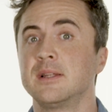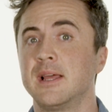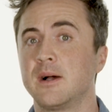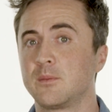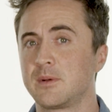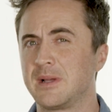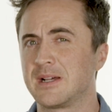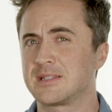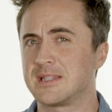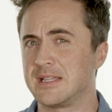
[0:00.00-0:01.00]
Now, what
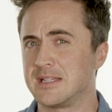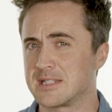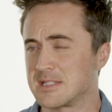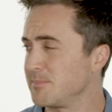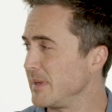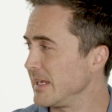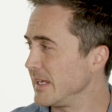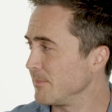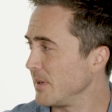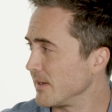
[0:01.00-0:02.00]
about the
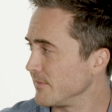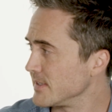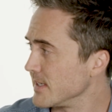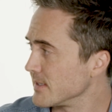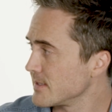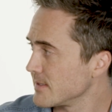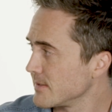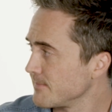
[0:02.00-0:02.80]
speaking part of the test?